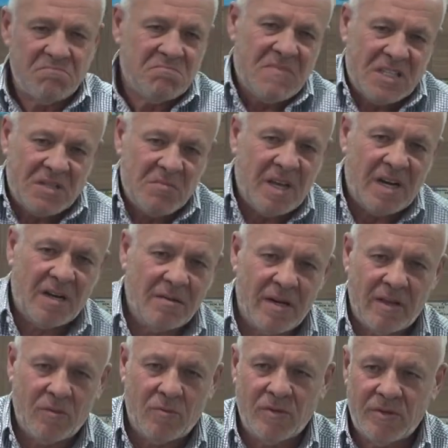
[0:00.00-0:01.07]
Doesn't matter.
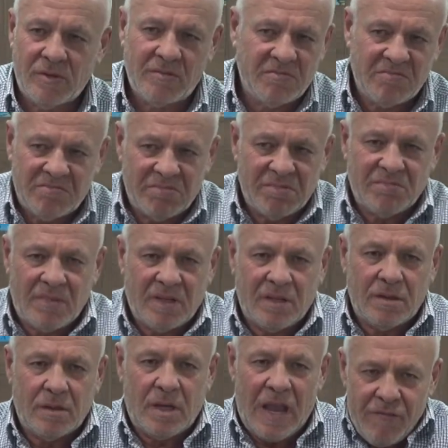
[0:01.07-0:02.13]

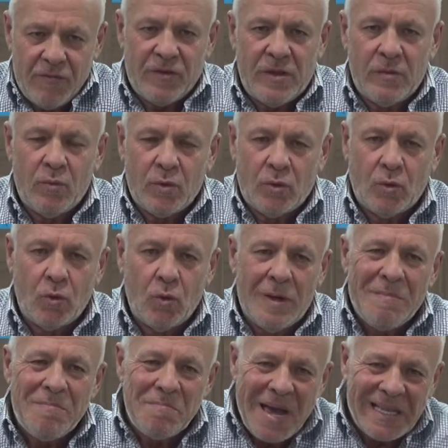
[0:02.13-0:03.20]
Everything we do, it
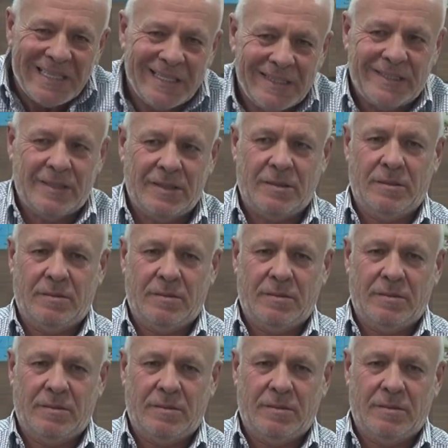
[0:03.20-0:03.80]
matters.